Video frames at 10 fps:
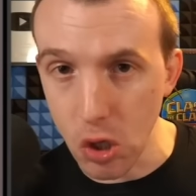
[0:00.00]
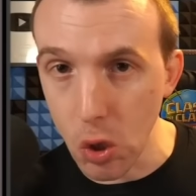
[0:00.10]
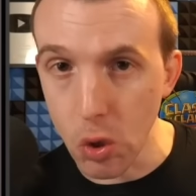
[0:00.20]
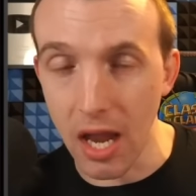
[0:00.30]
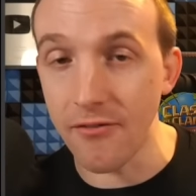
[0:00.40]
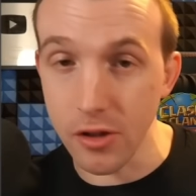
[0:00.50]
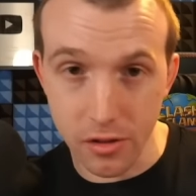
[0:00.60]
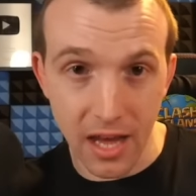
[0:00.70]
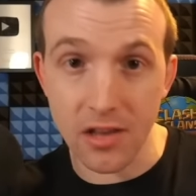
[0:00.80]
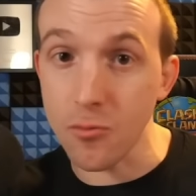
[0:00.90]
low level,
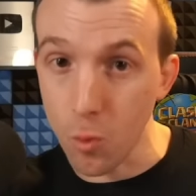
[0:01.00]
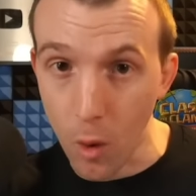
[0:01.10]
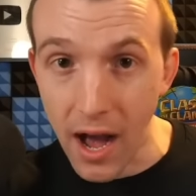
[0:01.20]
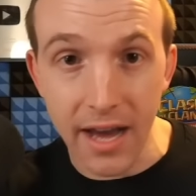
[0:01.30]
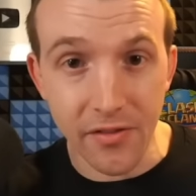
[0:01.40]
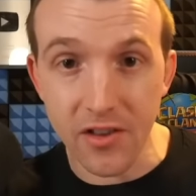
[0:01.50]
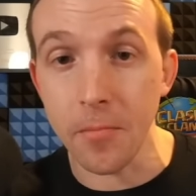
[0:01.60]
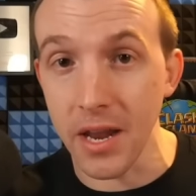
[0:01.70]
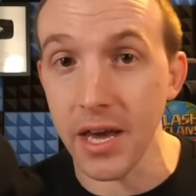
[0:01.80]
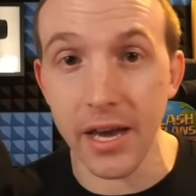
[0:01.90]
that's why this
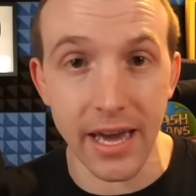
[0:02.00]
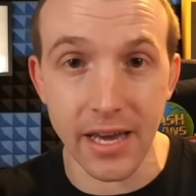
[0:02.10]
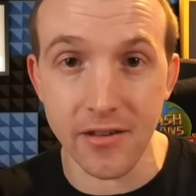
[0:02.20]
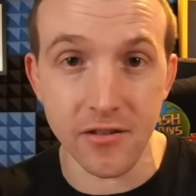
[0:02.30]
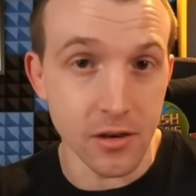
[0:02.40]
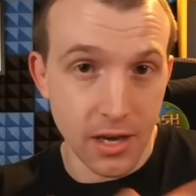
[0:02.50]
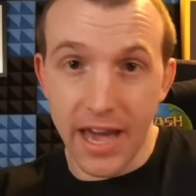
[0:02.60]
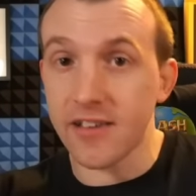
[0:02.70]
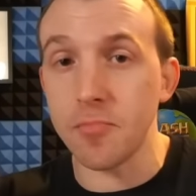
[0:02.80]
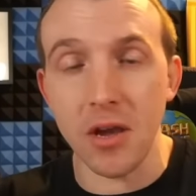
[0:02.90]
player is
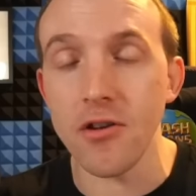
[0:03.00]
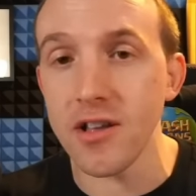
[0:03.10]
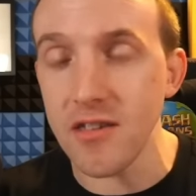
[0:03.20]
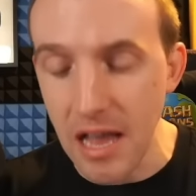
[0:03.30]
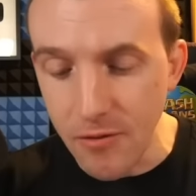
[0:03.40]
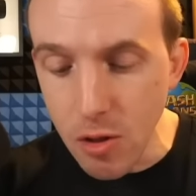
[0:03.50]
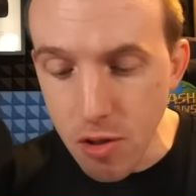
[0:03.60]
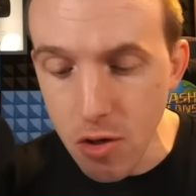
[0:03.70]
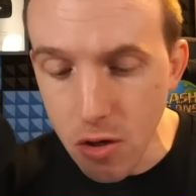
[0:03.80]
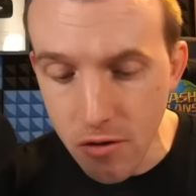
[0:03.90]
experience level
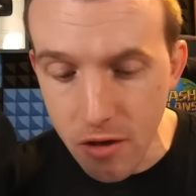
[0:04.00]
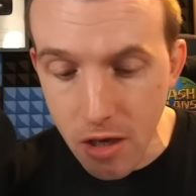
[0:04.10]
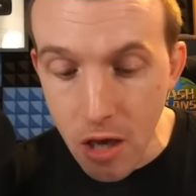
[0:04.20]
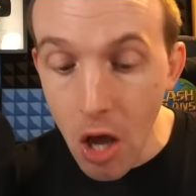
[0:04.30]
30.